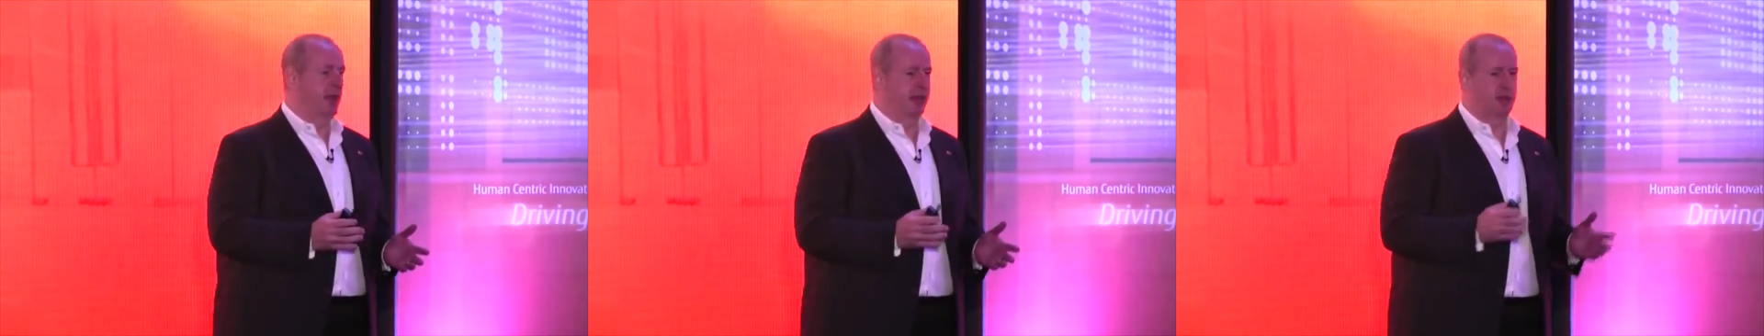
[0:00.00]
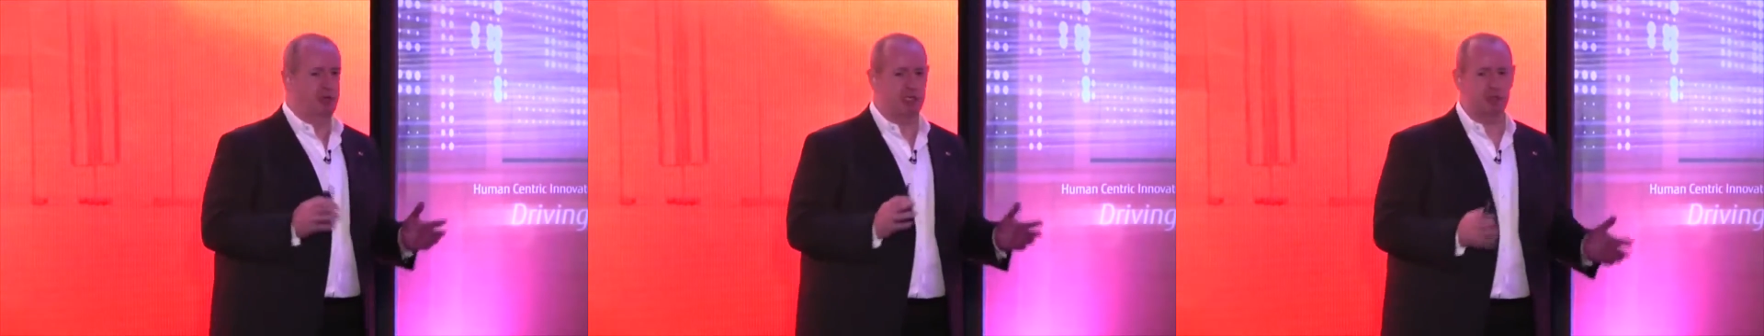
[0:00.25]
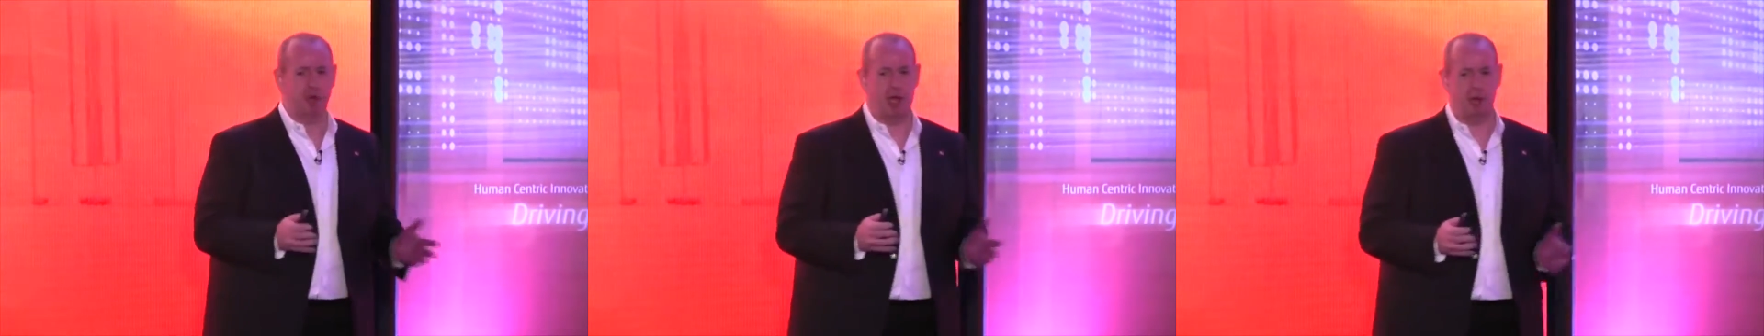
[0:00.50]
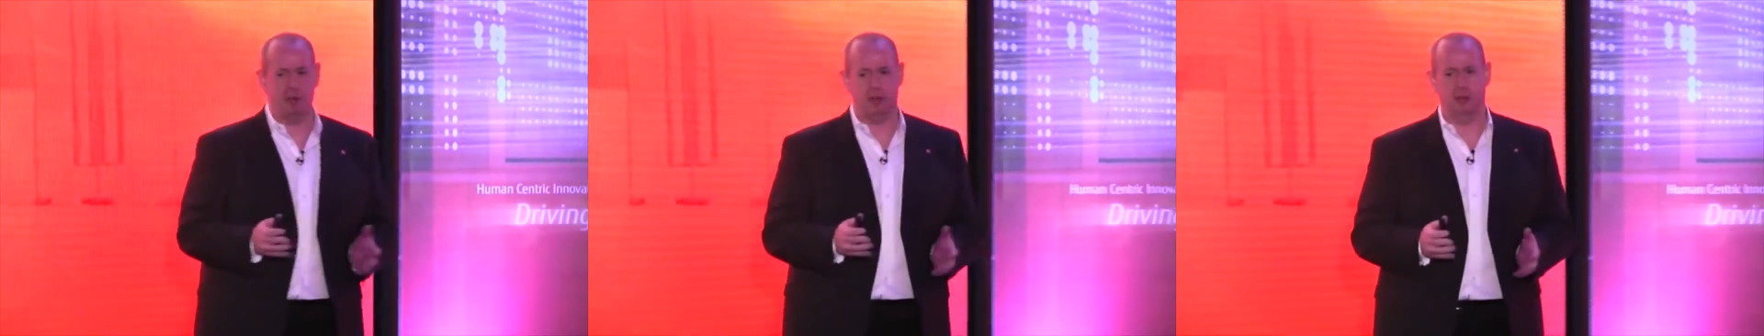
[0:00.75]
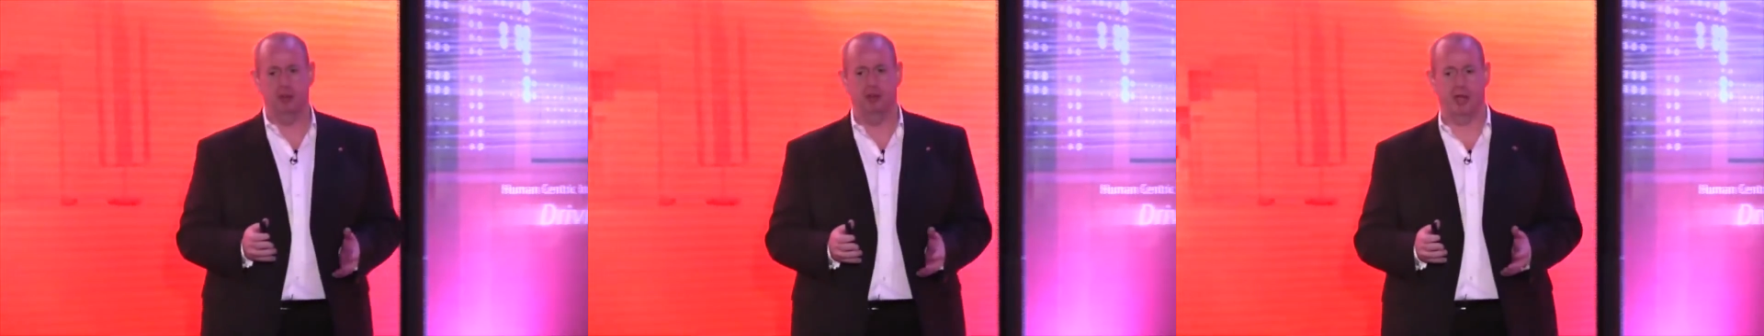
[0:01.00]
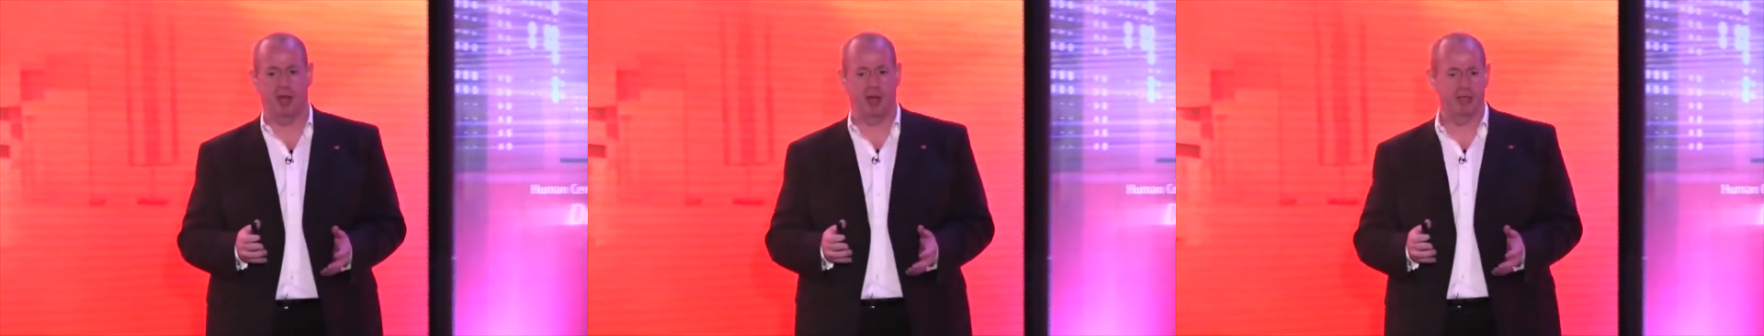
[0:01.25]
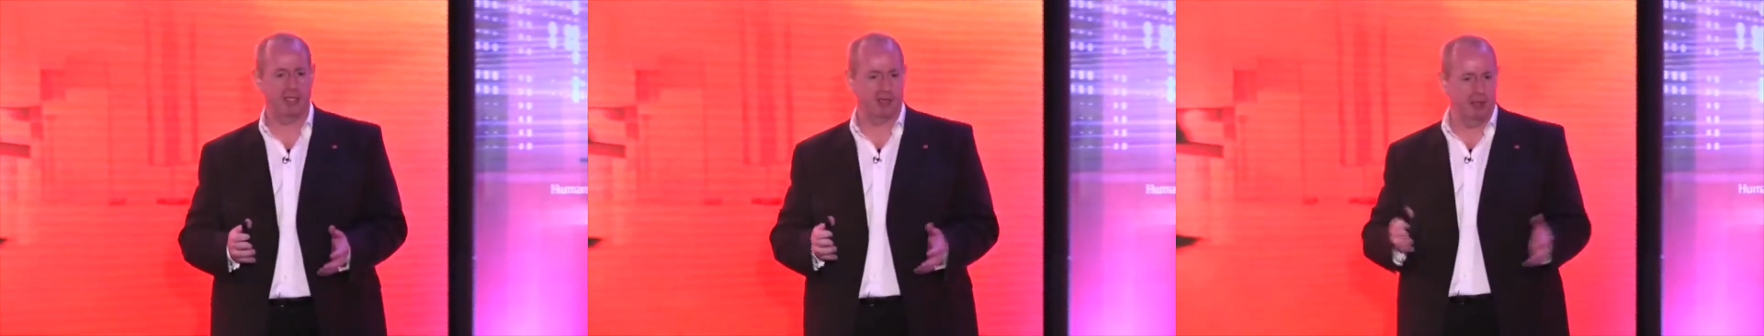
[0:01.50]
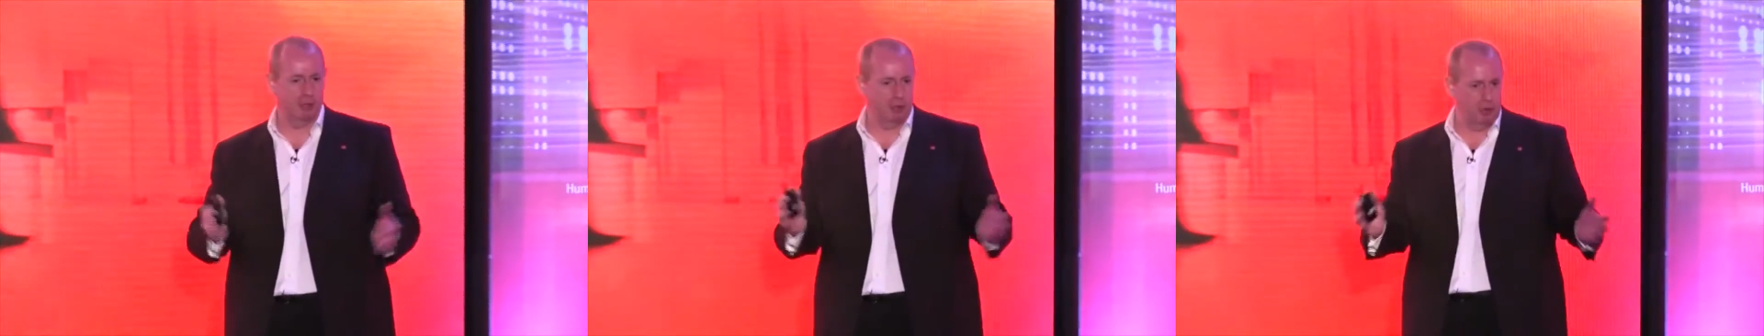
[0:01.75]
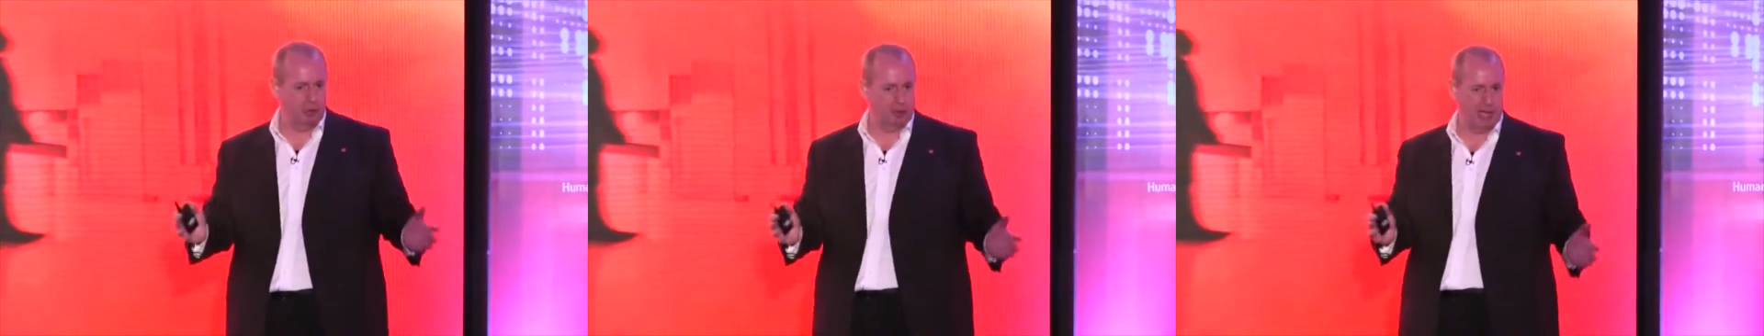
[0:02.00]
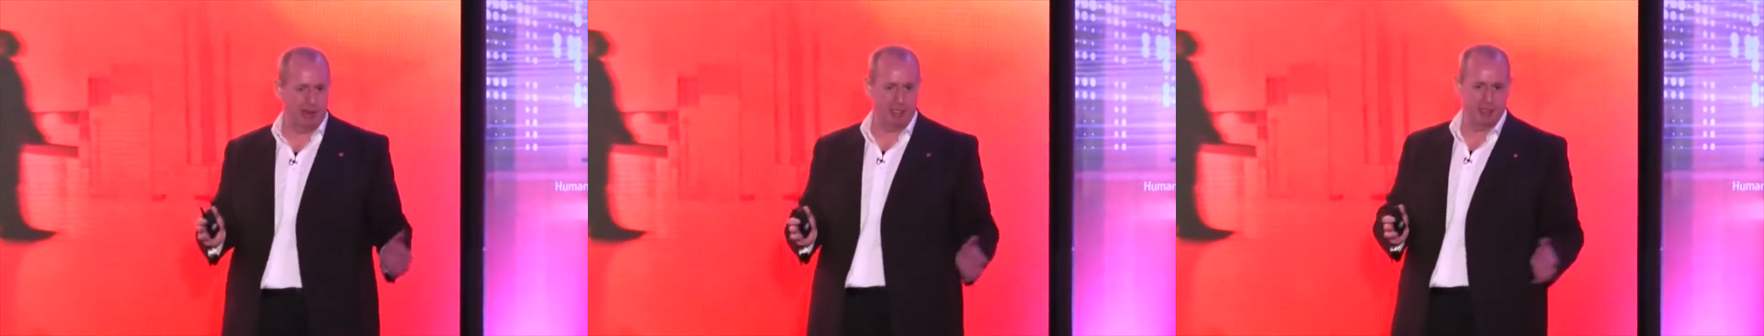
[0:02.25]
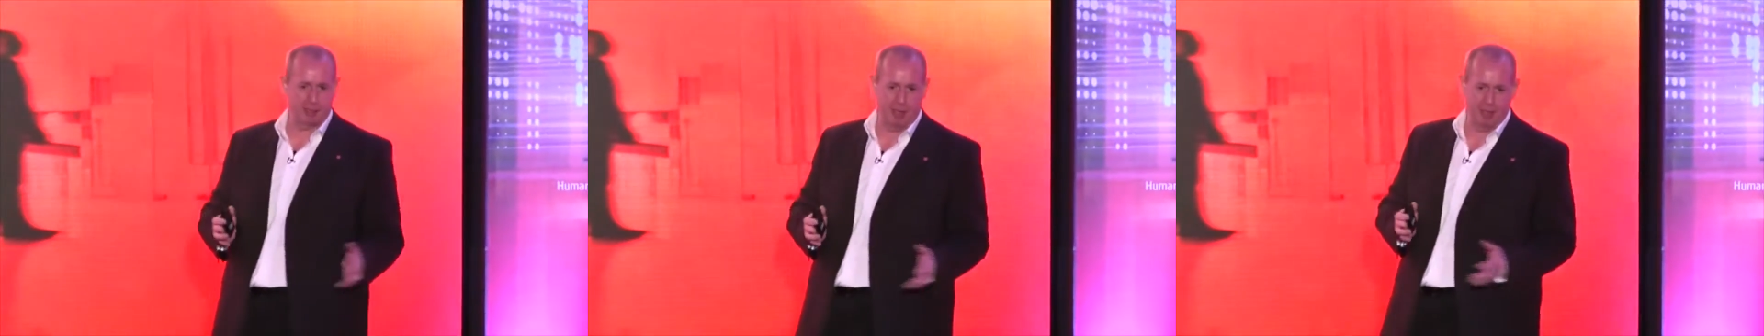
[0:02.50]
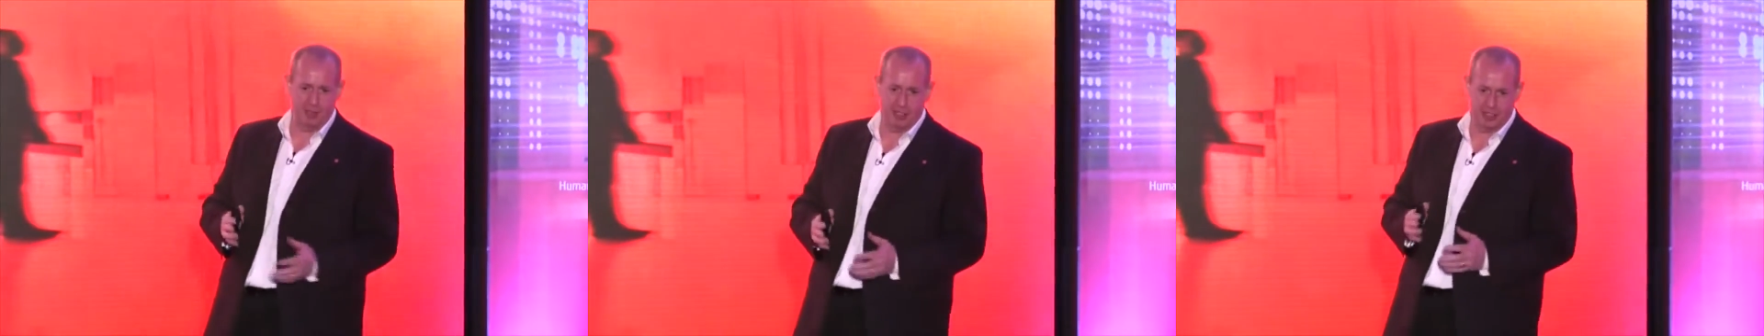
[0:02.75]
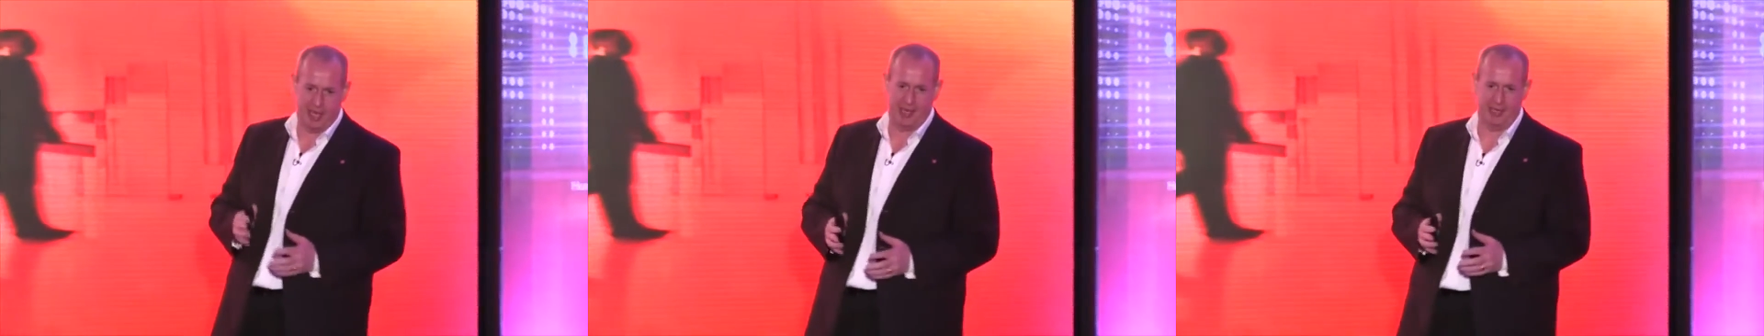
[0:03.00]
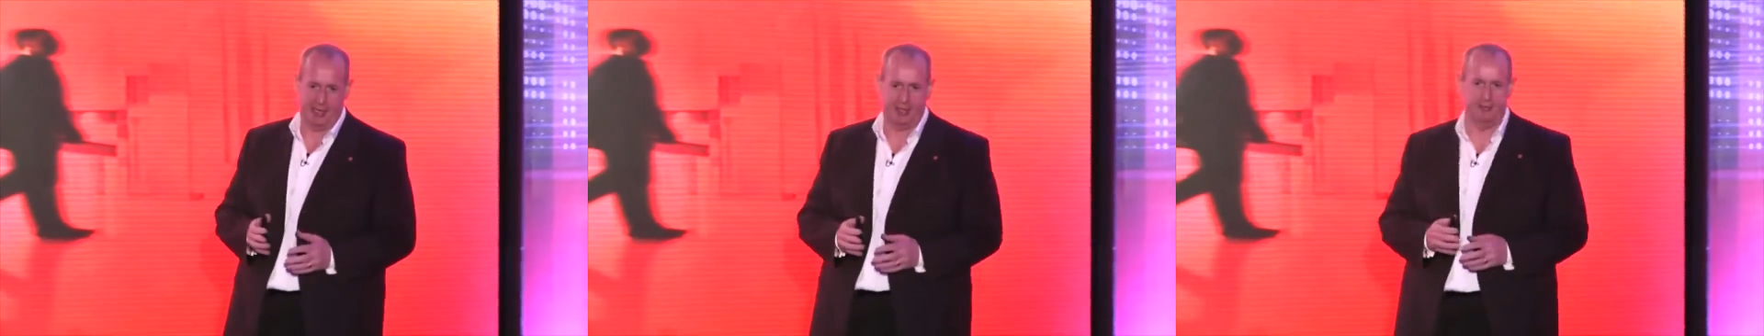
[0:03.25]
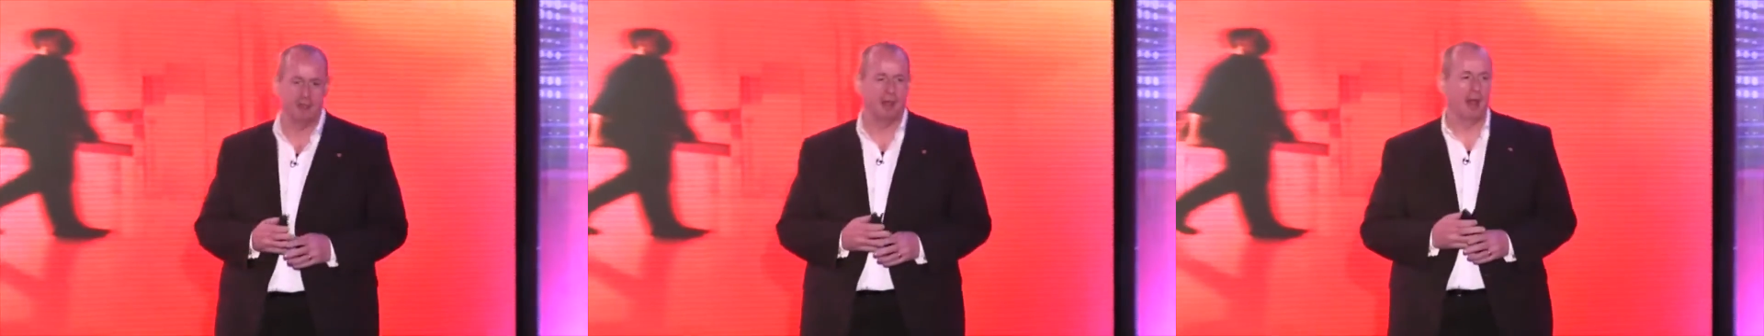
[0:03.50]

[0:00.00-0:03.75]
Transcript: And the reason why we're doing that is I think we're all challenged by understanding